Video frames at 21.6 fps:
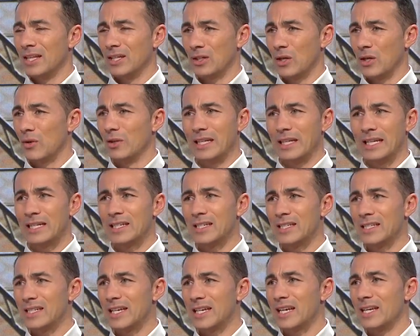The goal they
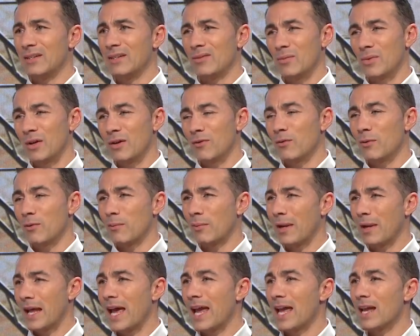did concede from
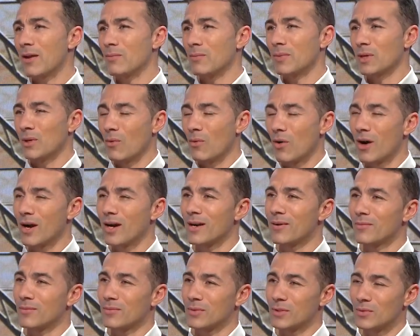play,
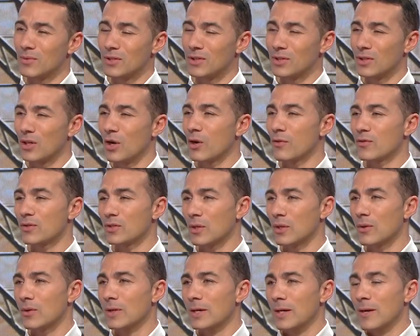Maguire switching off,
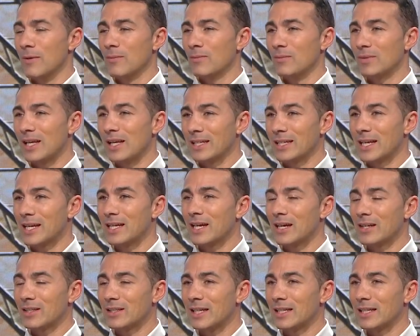so they'll
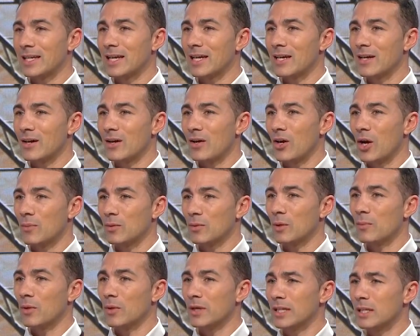get
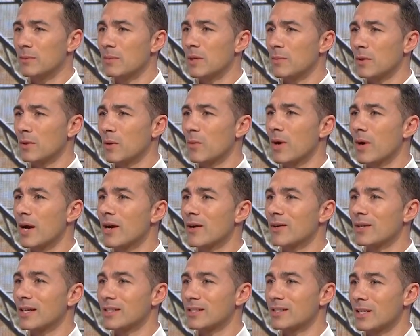hyped up. I think people are
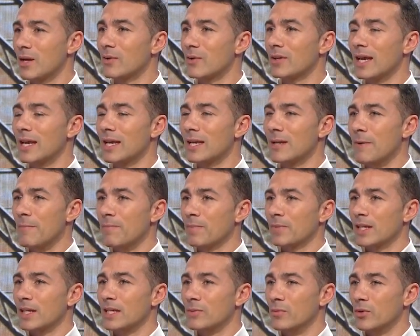wary that, say, OK,
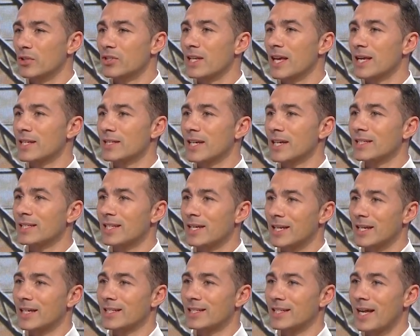as much as he has that
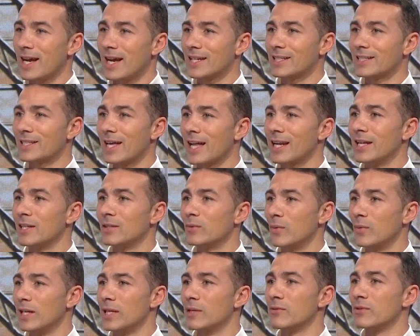attacking
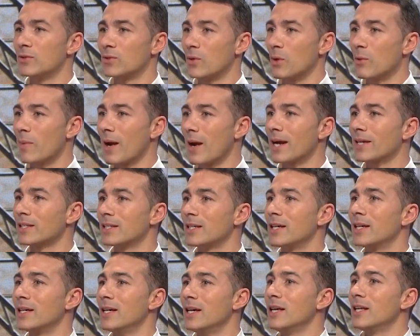talent, will he resort back
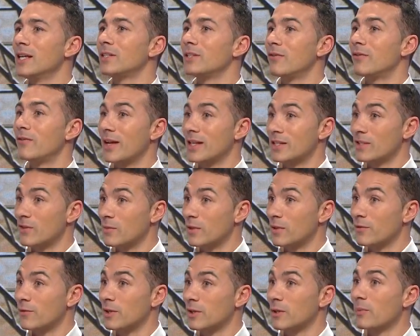to defensive
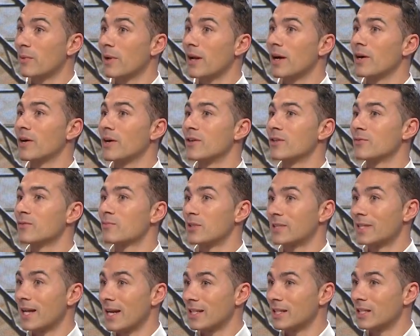midfield players
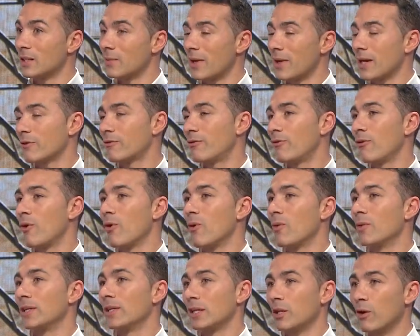protecting the back
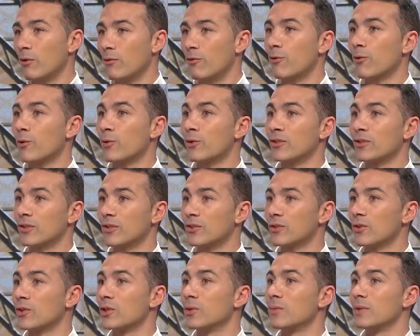four when they go forward
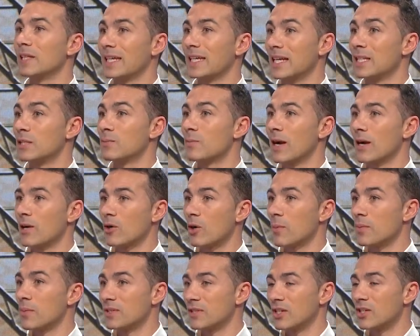into the tournament against
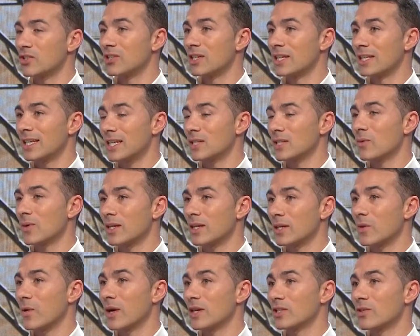better opposition? And that's
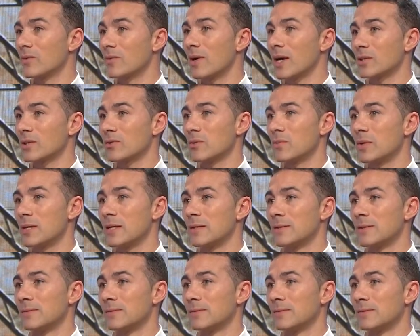where the question marks will
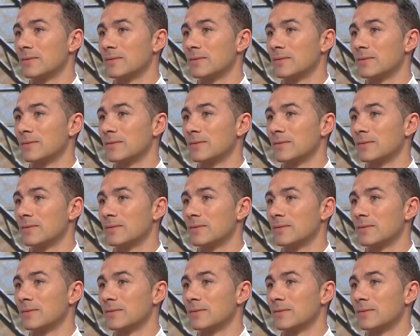be.